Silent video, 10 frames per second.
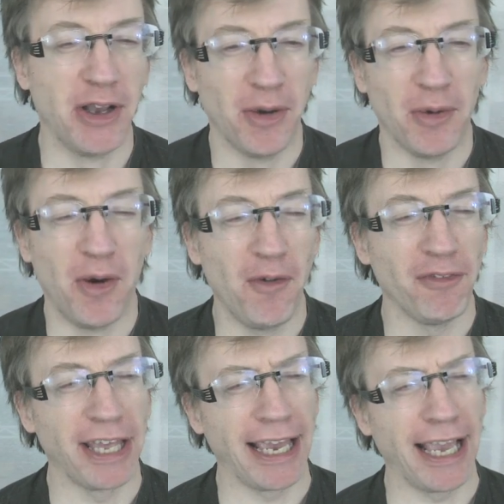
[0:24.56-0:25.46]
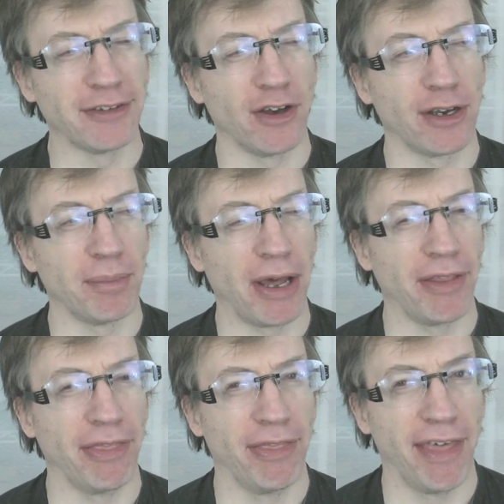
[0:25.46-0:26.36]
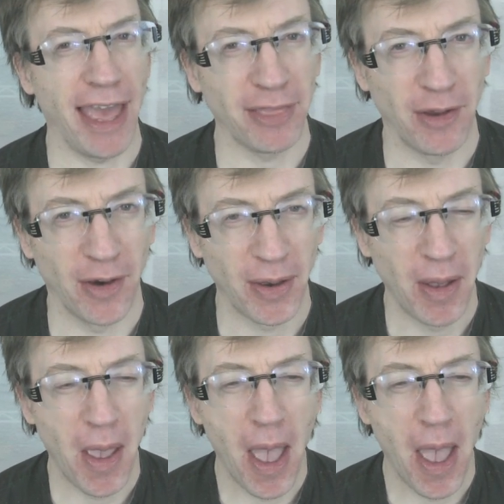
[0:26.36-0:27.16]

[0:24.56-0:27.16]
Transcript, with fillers: so hopefully I can't talk about it that long.